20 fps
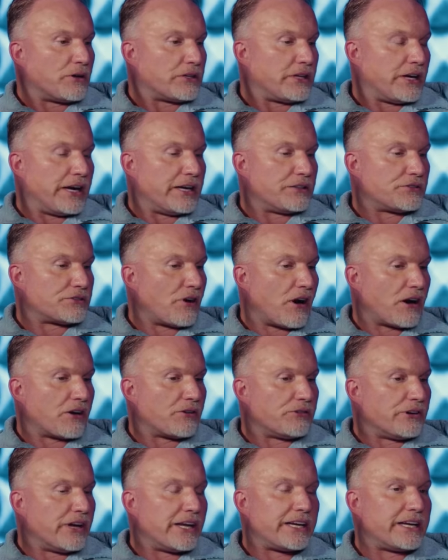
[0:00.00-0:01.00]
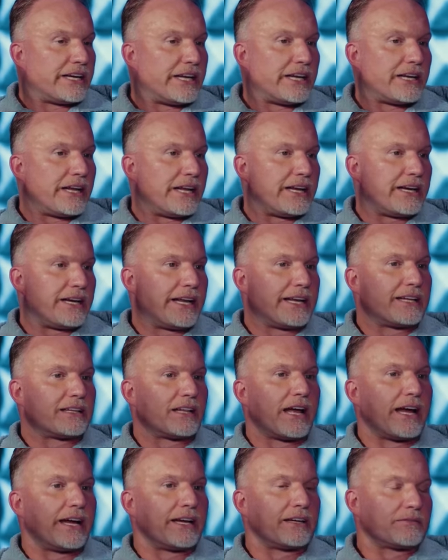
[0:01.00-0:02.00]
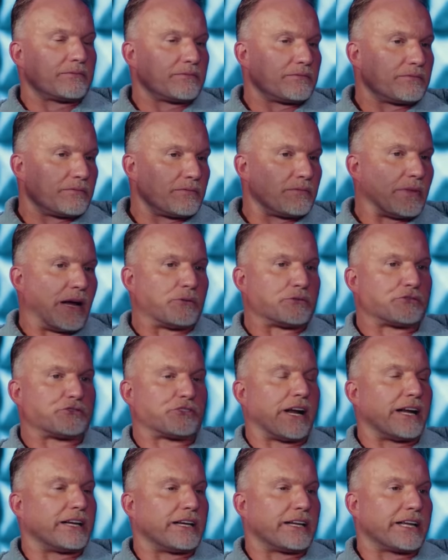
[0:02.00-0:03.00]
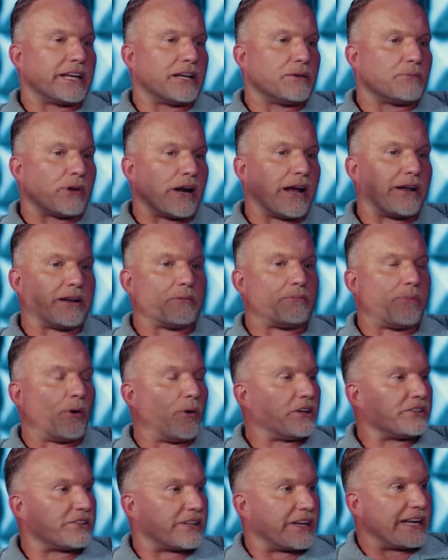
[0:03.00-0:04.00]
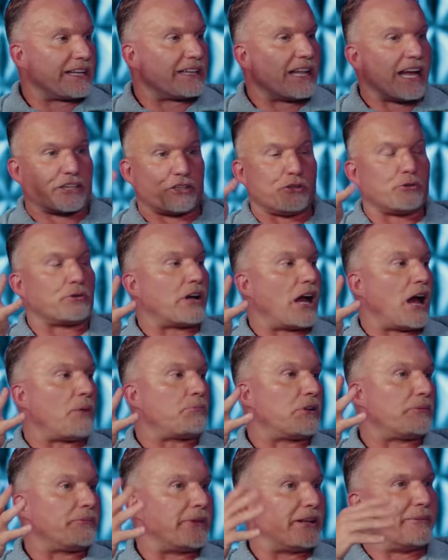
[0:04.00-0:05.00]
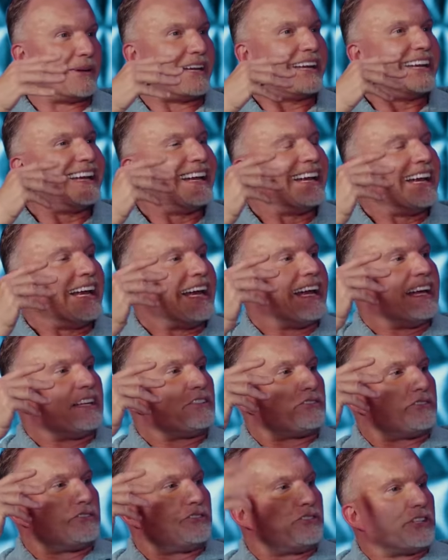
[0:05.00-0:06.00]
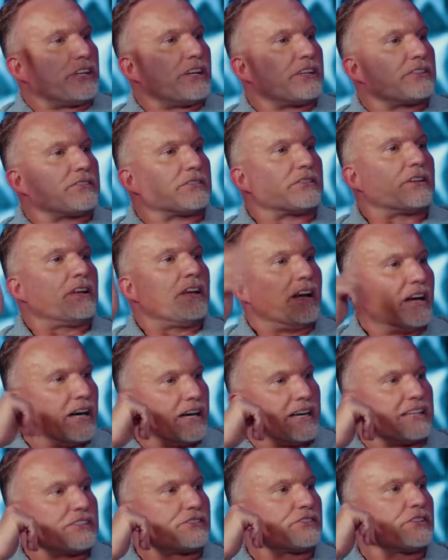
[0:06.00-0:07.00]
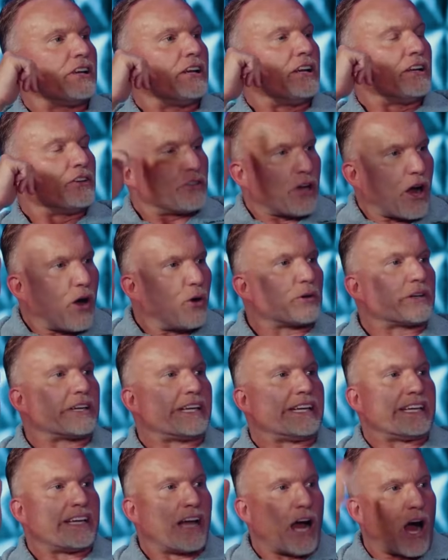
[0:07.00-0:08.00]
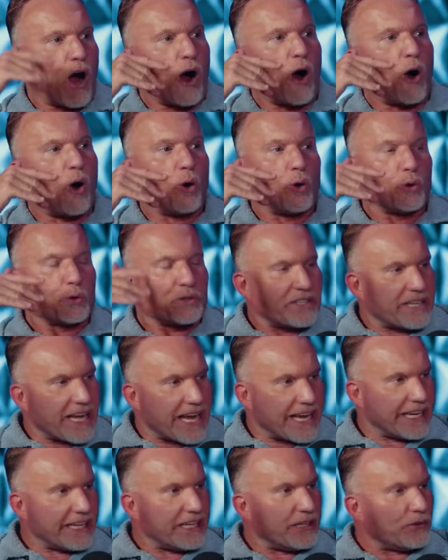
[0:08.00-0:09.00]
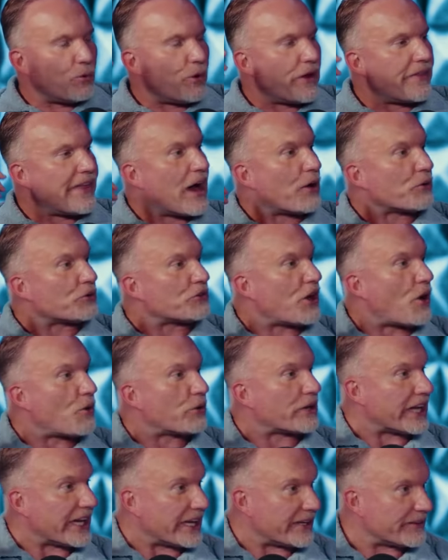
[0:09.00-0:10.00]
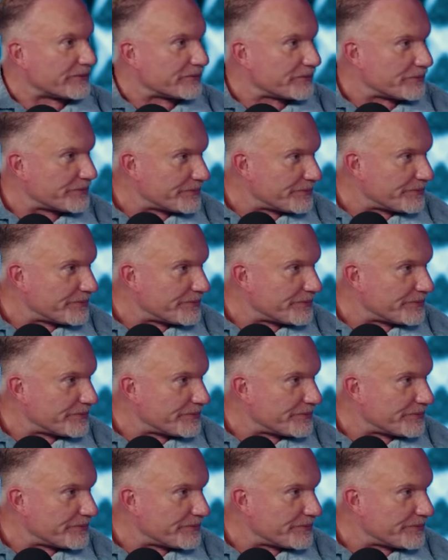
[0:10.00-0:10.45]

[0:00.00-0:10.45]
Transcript: in there and start running it. And it ain't like I was trying to get brownie points. It ain't like you complimented me. It's just us talking all day without talking. mm hmm